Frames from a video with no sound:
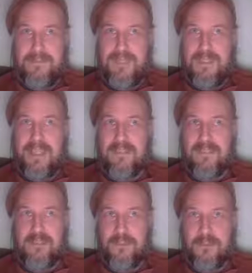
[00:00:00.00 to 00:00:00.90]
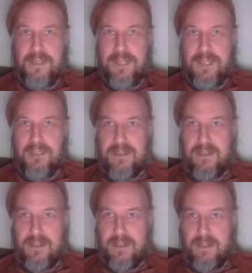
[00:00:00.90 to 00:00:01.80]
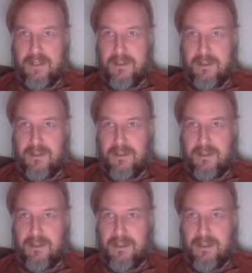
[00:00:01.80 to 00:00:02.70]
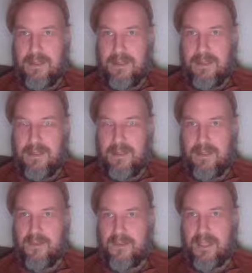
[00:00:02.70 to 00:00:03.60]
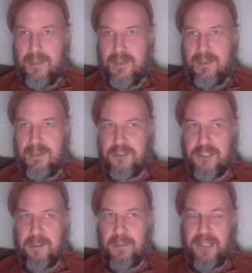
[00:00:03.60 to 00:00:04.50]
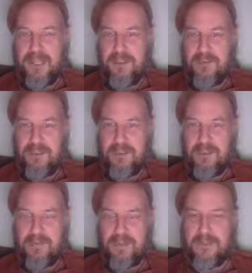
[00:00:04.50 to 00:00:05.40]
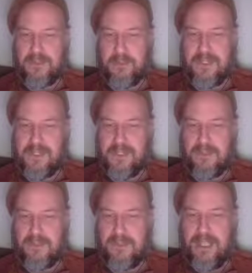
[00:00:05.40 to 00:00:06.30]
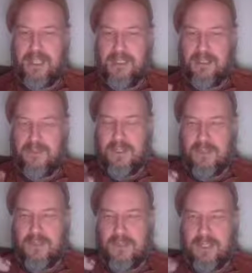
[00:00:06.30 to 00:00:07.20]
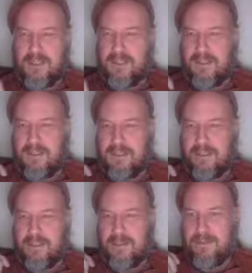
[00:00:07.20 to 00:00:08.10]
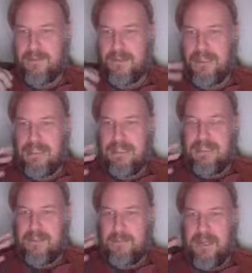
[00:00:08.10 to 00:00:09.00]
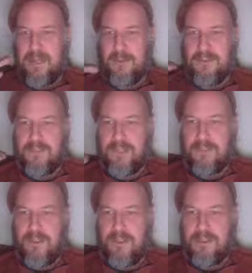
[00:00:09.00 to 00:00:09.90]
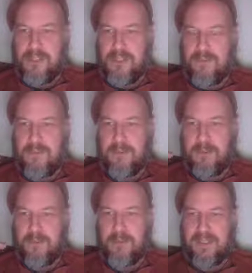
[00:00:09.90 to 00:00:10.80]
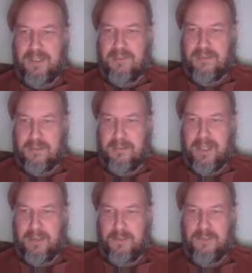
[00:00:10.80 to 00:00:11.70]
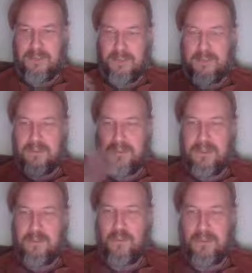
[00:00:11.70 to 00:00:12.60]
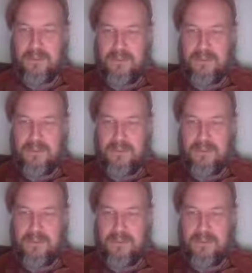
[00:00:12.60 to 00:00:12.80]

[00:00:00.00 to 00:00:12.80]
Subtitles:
that's just looking at the the phenomenology and the behavior of different species. You have to understand mouse psychology from the perspective of a mouse's world